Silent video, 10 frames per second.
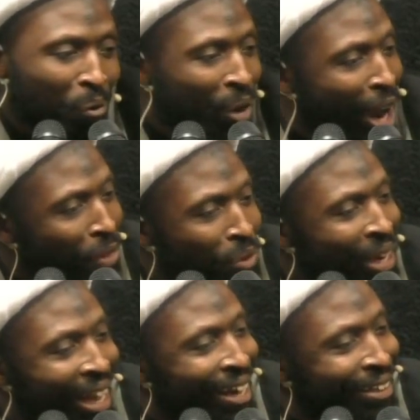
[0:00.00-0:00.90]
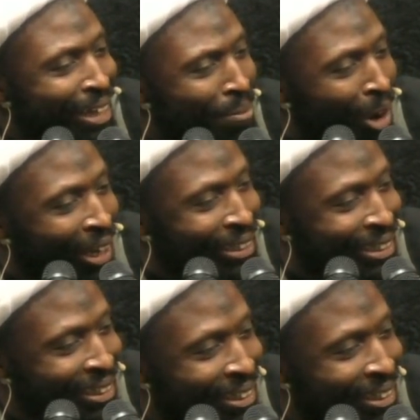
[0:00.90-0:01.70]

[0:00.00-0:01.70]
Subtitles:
without doing anything about it.